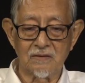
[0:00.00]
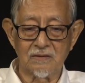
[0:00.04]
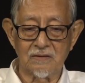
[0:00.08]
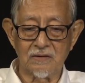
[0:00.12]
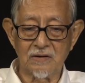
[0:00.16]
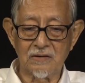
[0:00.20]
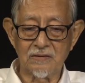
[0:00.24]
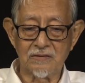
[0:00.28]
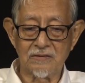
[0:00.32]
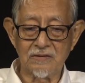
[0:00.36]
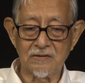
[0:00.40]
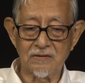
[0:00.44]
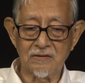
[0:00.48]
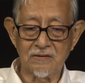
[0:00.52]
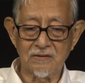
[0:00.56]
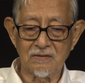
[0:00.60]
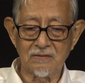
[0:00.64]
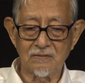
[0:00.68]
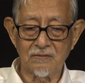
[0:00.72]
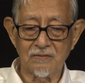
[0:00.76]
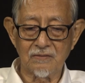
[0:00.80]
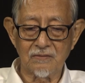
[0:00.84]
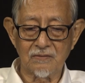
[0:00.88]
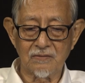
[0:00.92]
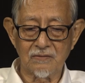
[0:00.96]
that the
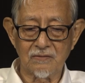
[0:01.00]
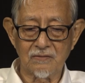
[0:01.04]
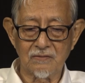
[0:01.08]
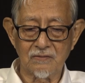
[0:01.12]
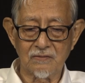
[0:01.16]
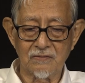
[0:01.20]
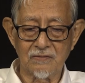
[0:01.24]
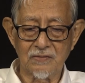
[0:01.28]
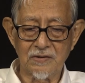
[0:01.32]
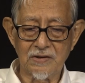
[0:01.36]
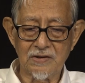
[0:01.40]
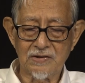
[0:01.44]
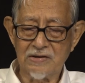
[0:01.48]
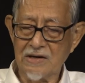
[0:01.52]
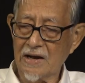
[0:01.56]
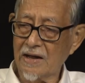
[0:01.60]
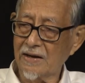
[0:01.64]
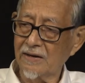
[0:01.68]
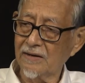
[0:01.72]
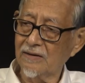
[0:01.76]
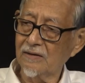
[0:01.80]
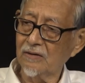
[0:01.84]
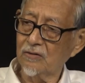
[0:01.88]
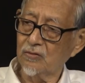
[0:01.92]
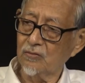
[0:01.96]
very
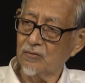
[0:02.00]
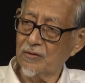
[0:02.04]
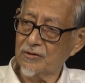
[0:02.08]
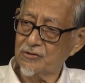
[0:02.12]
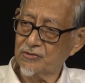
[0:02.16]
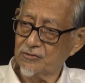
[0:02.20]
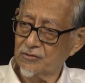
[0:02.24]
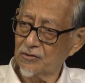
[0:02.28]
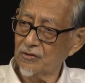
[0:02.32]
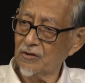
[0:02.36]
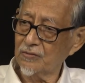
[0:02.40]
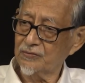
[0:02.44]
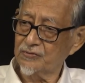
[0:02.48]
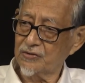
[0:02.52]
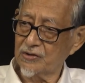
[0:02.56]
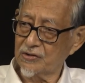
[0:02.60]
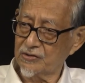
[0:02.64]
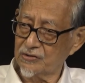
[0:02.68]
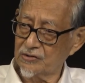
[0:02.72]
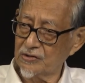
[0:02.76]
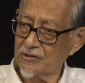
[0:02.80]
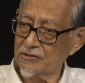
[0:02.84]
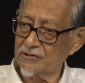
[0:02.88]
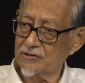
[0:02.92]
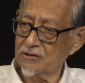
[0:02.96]
tangled question of
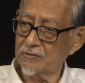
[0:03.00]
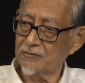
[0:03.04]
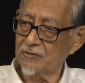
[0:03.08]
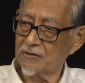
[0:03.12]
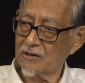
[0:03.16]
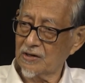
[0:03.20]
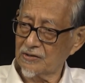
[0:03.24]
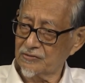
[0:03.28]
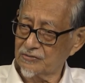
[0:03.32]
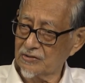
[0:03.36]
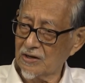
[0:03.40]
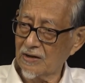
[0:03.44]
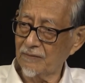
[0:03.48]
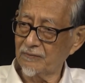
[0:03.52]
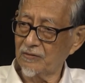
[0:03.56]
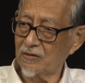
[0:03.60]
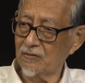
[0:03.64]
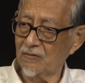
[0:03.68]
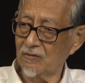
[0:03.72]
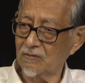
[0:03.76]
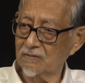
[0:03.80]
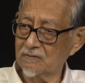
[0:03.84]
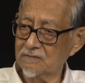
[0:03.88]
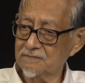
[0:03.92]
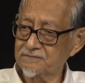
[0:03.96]
citizenship in Assam, you
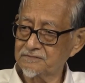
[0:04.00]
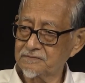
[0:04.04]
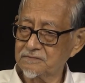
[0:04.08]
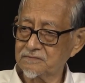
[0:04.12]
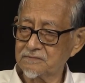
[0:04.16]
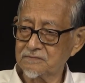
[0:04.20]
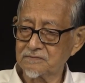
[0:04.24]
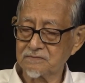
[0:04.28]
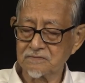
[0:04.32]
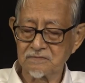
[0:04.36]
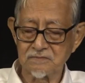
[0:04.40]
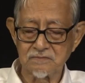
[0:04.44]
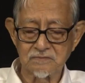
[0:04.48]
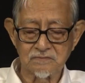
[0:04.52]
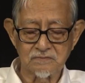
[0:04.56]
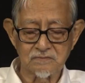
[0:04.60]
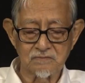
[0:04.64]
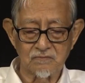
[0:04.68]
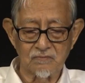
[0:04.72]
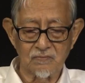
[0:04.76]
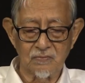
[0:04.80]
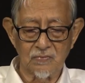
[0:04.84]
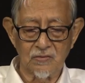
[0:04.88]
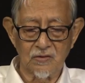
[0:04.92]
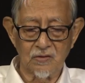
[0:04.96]
know,
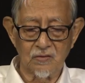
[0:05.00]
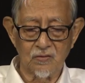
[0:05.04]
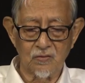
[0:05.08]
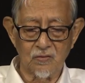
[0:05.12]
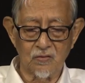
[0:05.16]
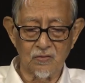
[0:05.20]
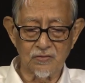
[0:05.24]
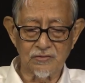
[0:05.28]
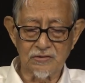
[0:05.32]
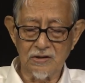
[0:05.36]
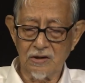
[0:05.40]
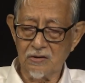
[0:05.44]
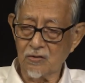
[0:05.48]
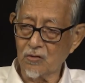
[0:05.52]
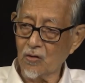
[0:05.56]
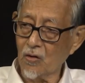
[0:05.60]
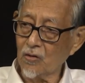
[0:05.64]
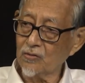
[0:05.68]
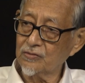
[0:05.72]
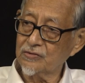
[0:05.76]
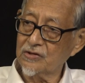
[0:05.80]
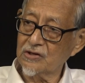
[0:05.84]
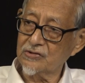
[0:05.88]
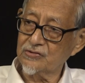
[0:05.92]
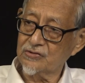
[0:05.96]
which had
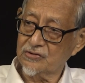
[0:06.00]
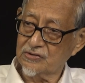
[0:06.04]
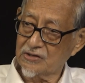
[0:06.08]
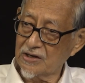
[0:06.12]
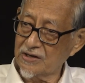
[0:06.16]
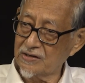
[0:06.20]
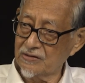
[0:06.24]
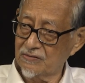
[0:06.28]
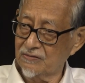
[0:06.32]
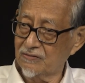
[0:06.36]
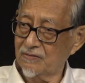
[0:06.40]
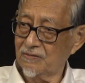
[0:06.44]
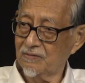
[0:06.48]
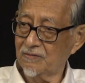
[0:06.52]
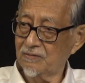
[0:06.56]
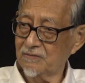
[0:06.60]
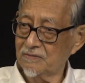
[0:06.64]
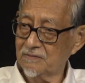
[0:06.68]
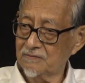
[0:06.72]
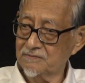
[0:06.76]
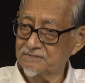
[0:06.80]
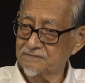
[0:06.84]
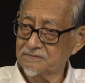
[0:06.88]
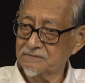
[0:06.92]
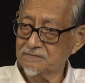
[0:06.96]
rocked the state
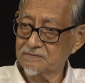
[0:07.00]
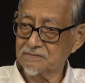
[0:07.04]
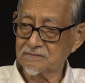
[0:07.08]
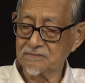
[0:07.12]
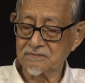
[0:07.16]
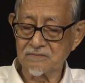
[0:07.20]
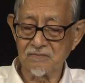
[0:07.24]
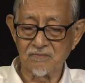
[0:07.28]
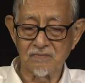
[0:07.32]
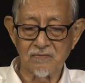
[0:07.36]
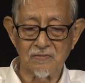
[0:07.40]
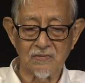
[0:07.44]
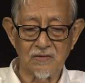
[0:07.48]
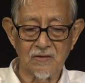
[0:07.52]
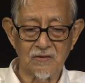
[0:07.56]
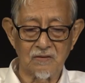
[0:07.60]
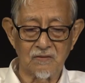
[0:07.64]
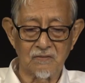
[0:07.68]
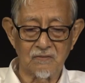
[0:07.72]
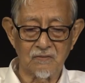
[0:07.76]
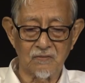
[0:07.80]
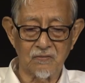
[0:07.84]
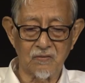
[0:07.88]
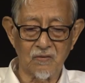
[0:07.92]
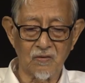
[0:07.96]
yes.
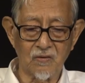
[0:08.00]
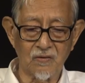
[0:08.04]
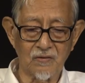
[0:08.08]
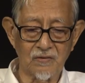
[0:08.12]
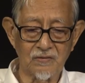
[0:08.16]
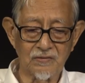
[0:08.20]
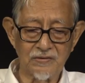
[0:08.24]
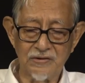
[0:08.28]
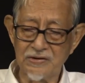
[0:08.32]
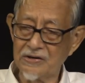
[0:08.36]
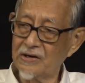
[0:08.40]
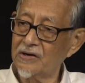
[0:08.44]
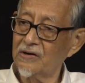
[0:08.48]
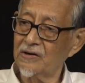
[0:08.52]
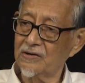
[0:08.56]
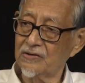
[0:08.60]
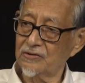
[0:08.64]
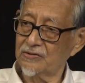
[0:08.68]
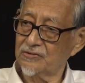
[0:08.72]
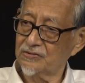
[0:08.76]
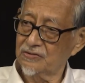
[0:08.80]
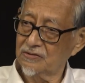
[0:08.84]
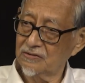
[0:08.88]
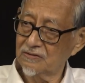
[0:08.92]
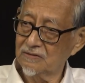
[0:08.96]
for
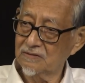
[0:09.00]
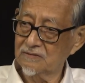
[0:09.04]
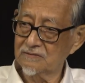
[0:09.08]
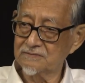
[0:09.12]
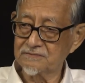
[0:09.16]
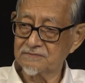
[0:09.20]
years,